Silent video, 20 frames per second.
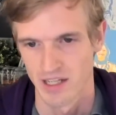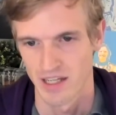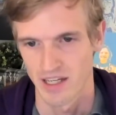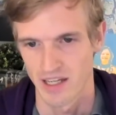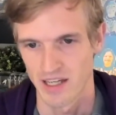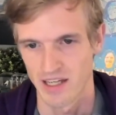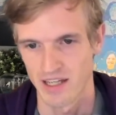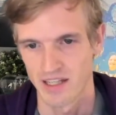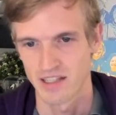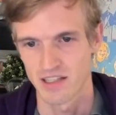
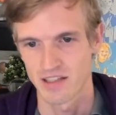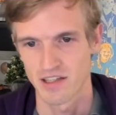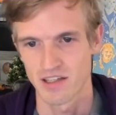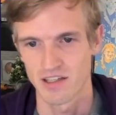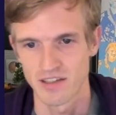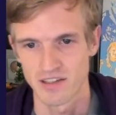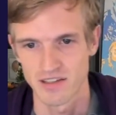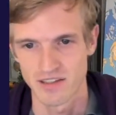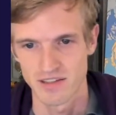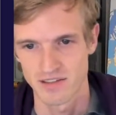And
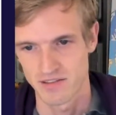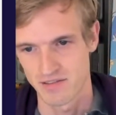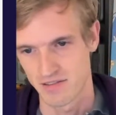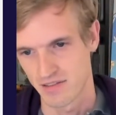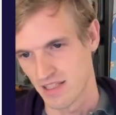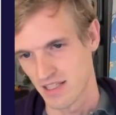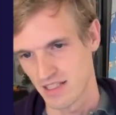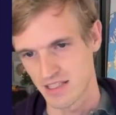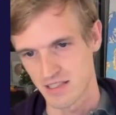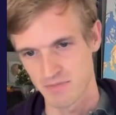
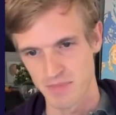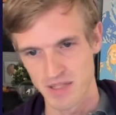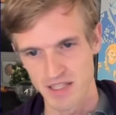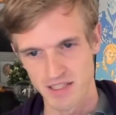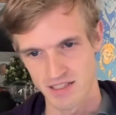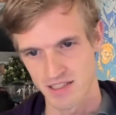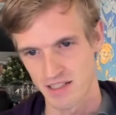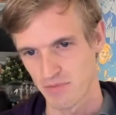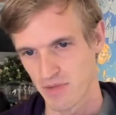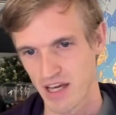this
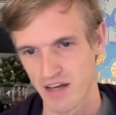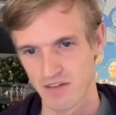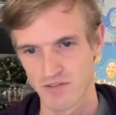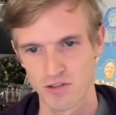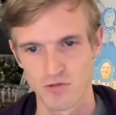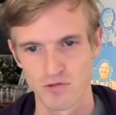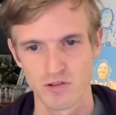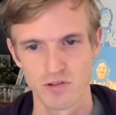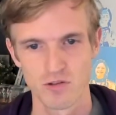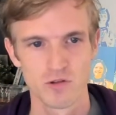means that we have
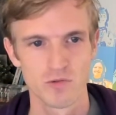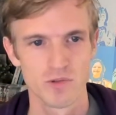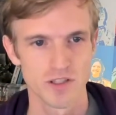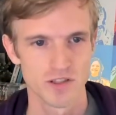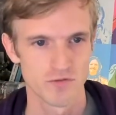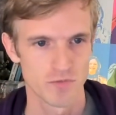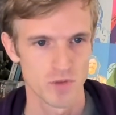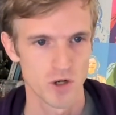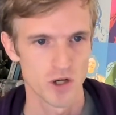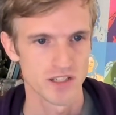to do a whole
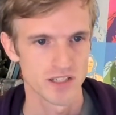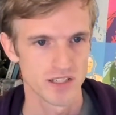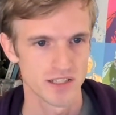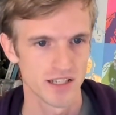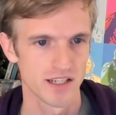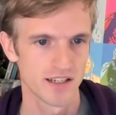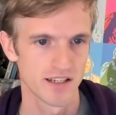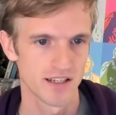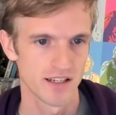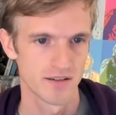bunch of
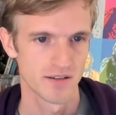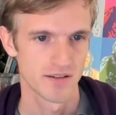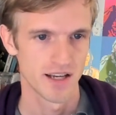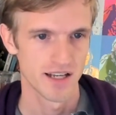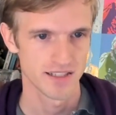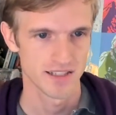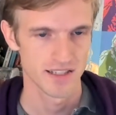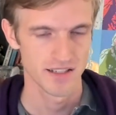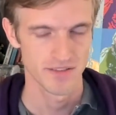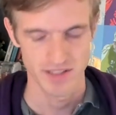processing uh,
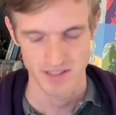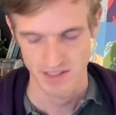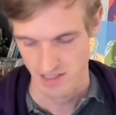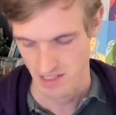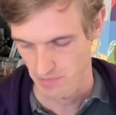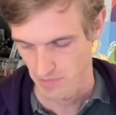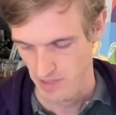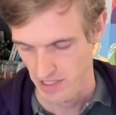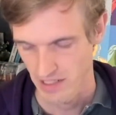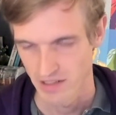as the events are
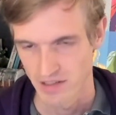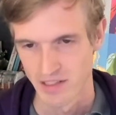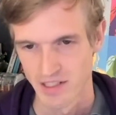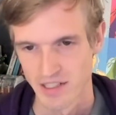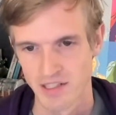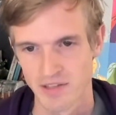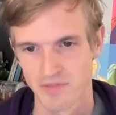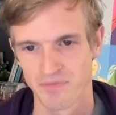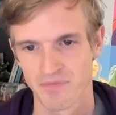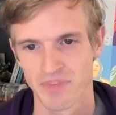coming in.
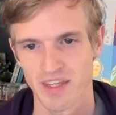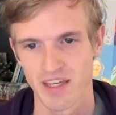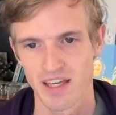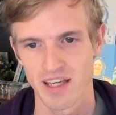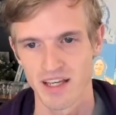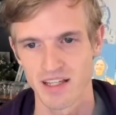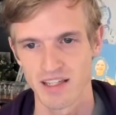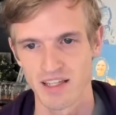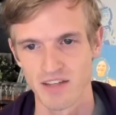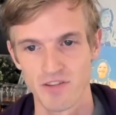
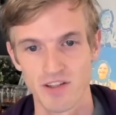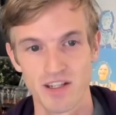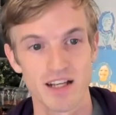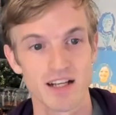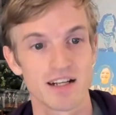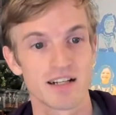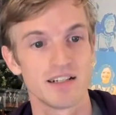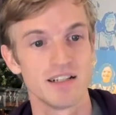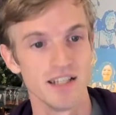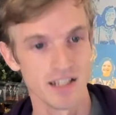And if you
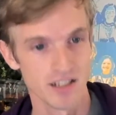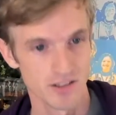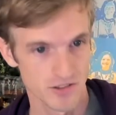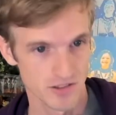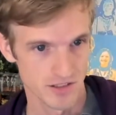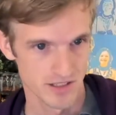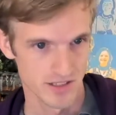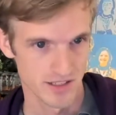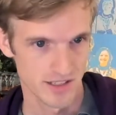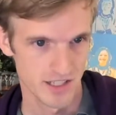then click
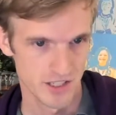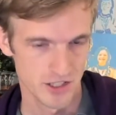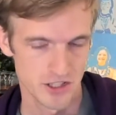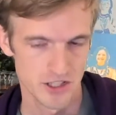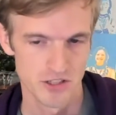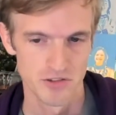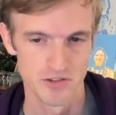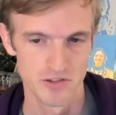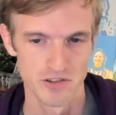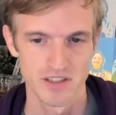on an
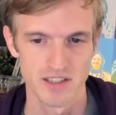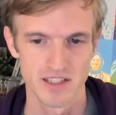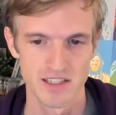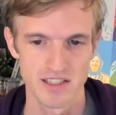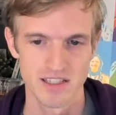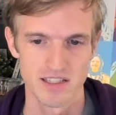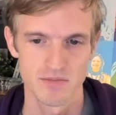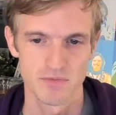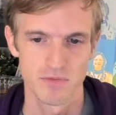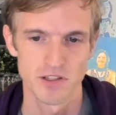issue,
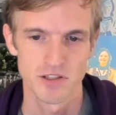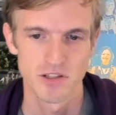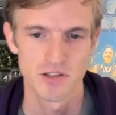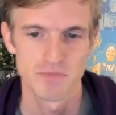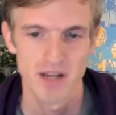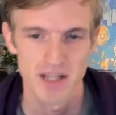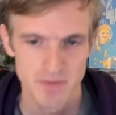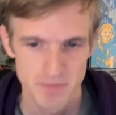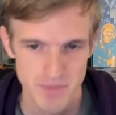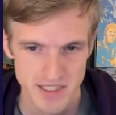this is what you
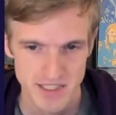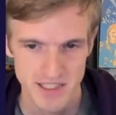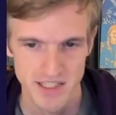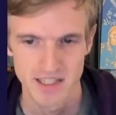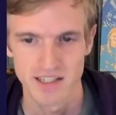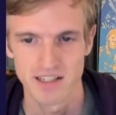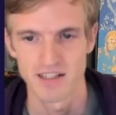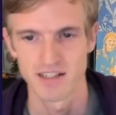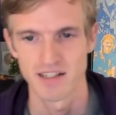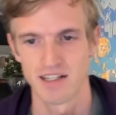might be
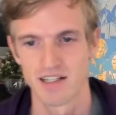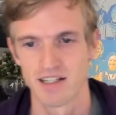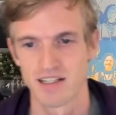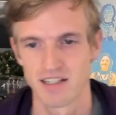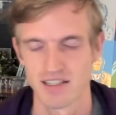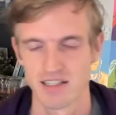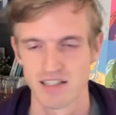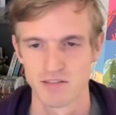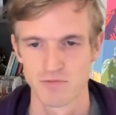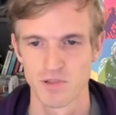seeing. Uh,
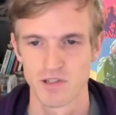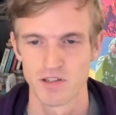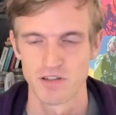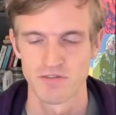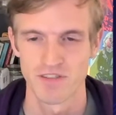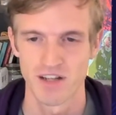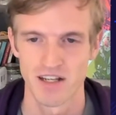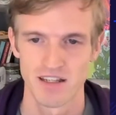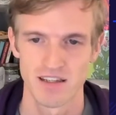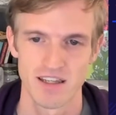this is one
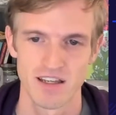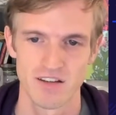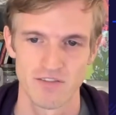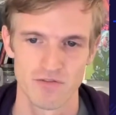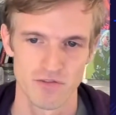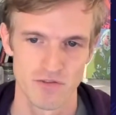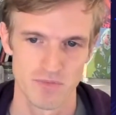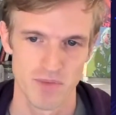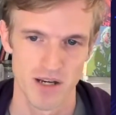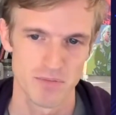of, I think,
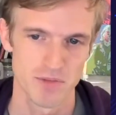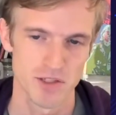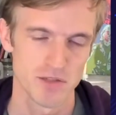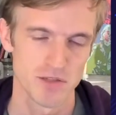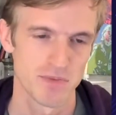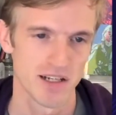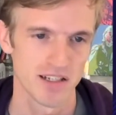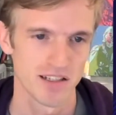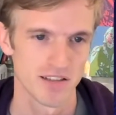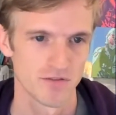from my
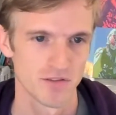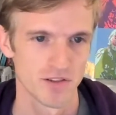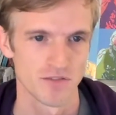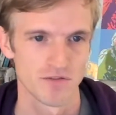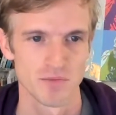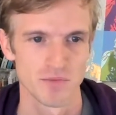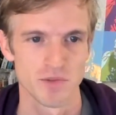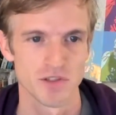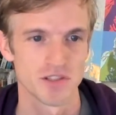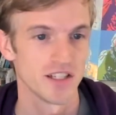perspective, one
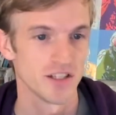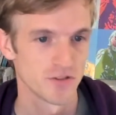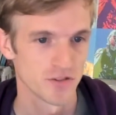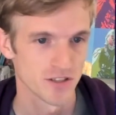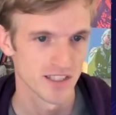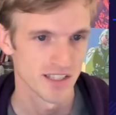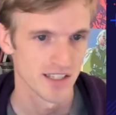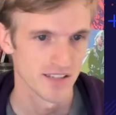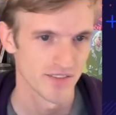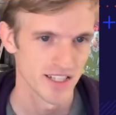of the most
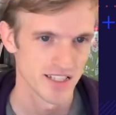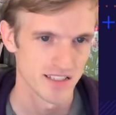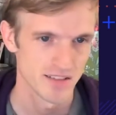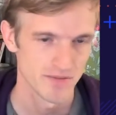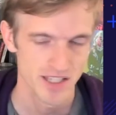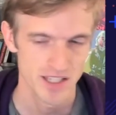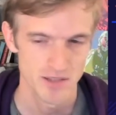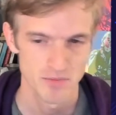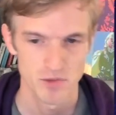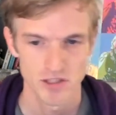interesting events
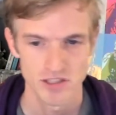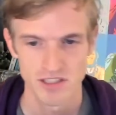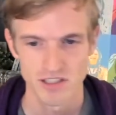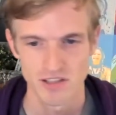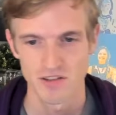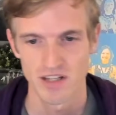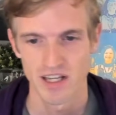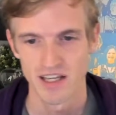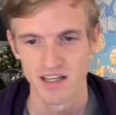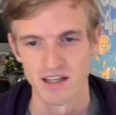we can process
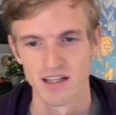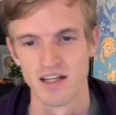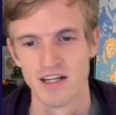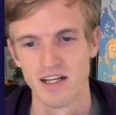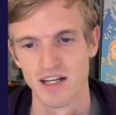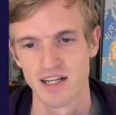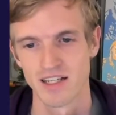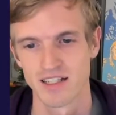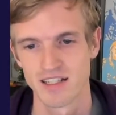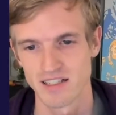today.
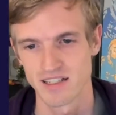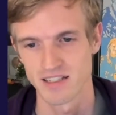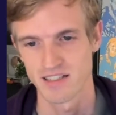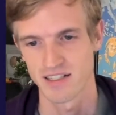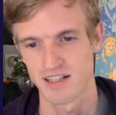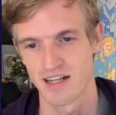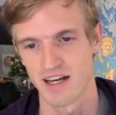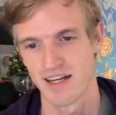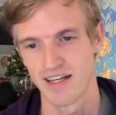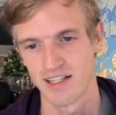This is
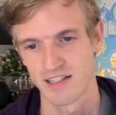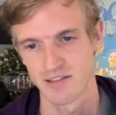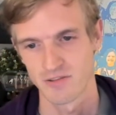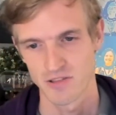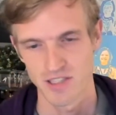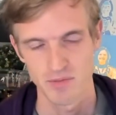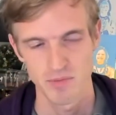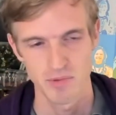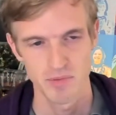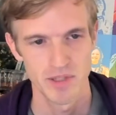an
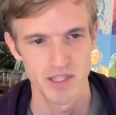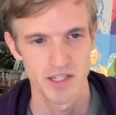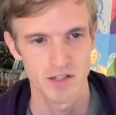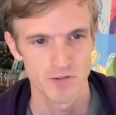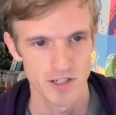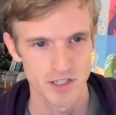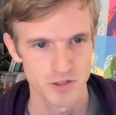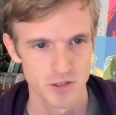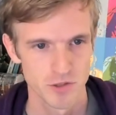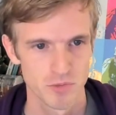IL2CPP
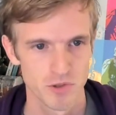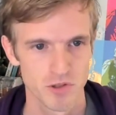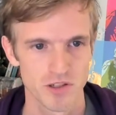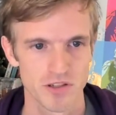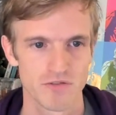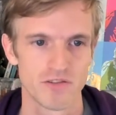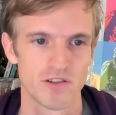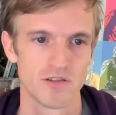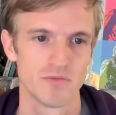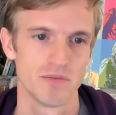crash
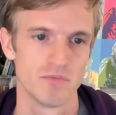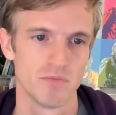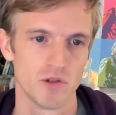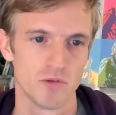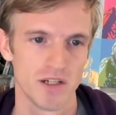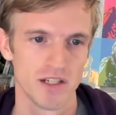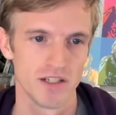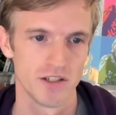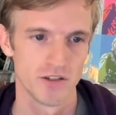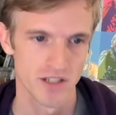report from a
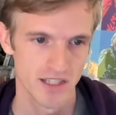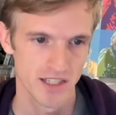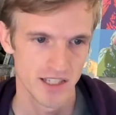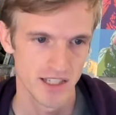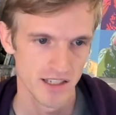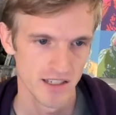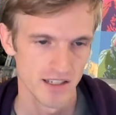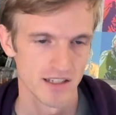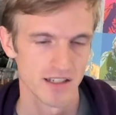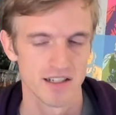mobile
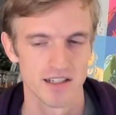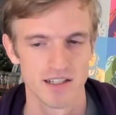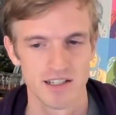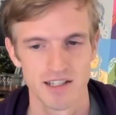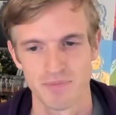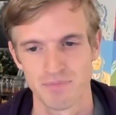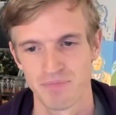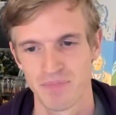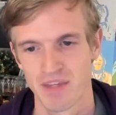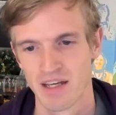Unity.
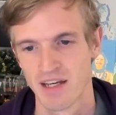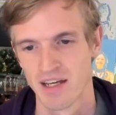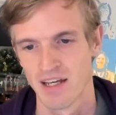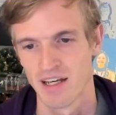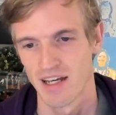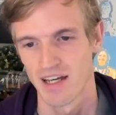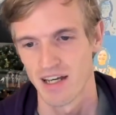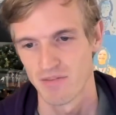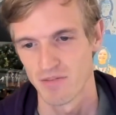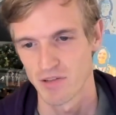Um,
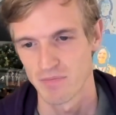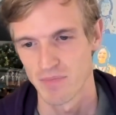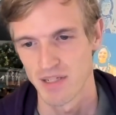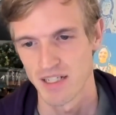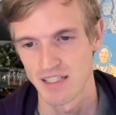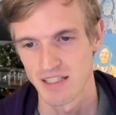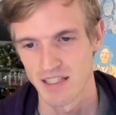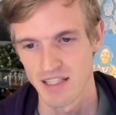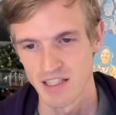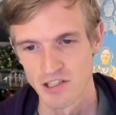and what
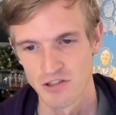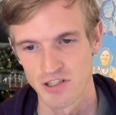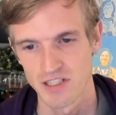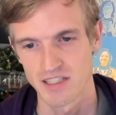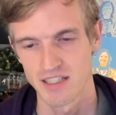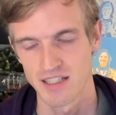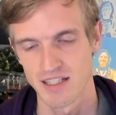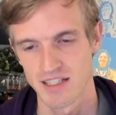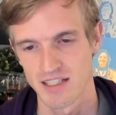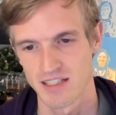makes it
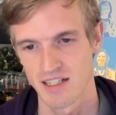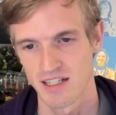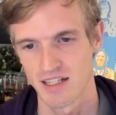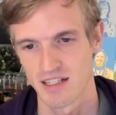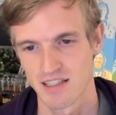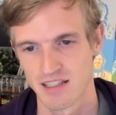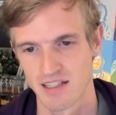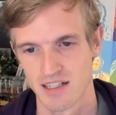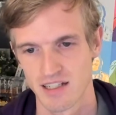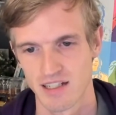interesting is
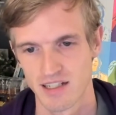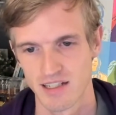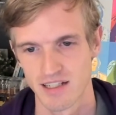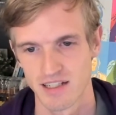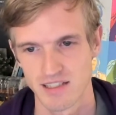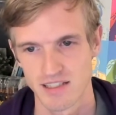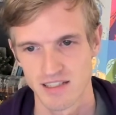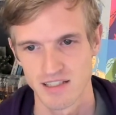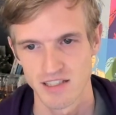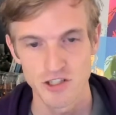that uh,
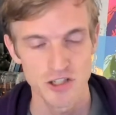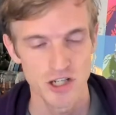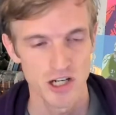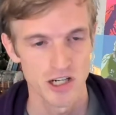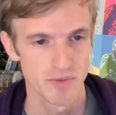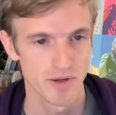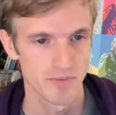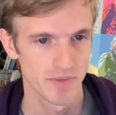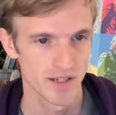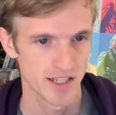it's a
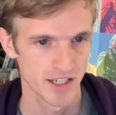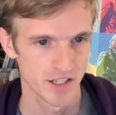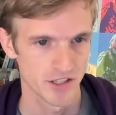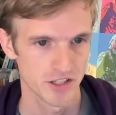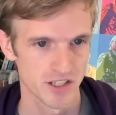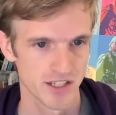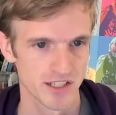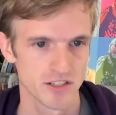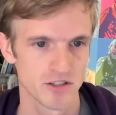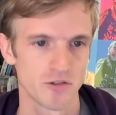C-sharp
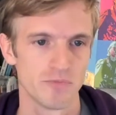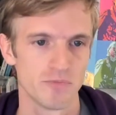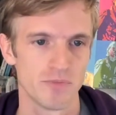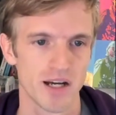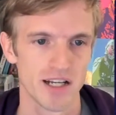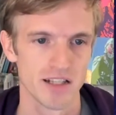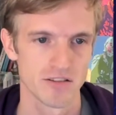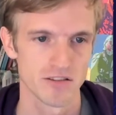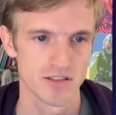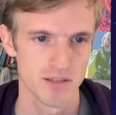application that's
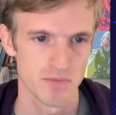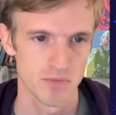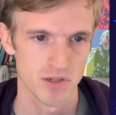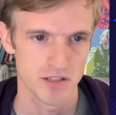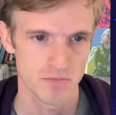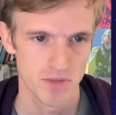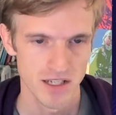compiled to C++.